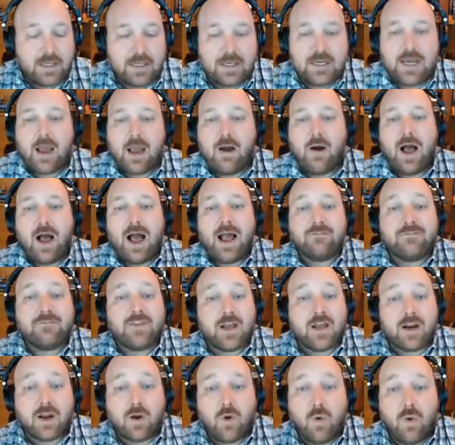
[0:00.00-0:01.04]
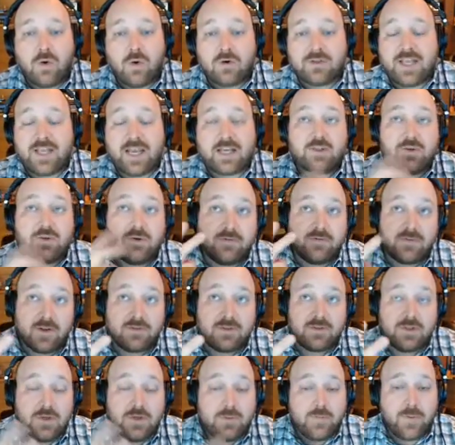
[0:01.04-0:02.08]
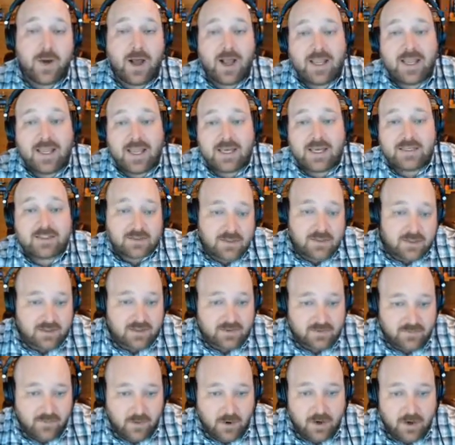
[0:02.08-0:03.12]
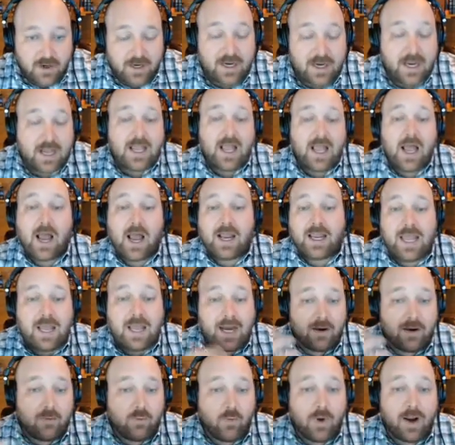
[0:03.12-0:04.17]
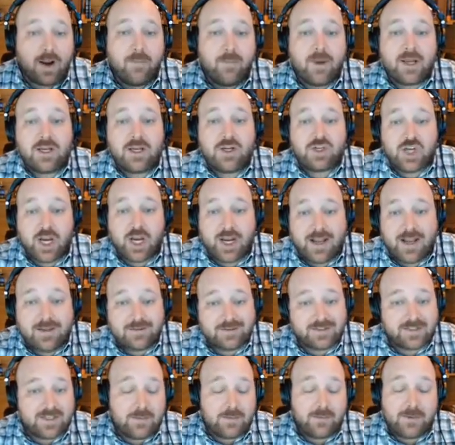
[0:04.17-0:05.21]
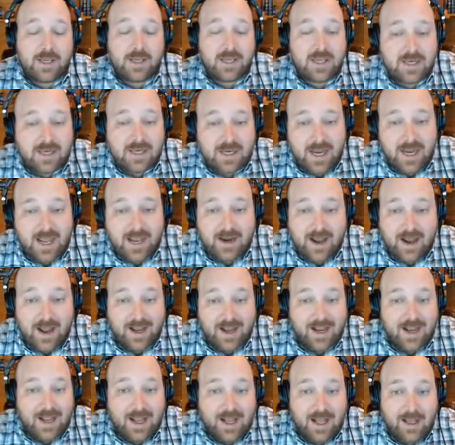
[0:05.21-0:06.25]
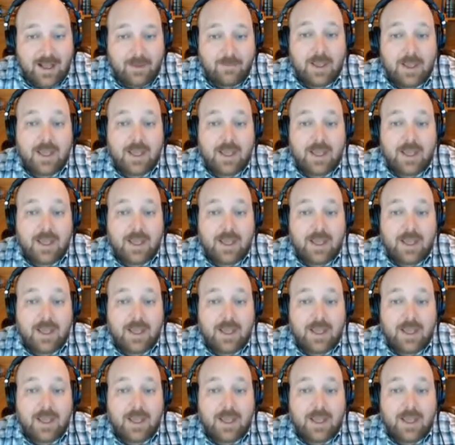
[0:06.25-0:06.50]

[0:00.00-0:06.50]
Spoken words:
Now, I've done a course, actually, we've done 2 podcasts thus far. And again, I'd recommend you check out cpetoday.com,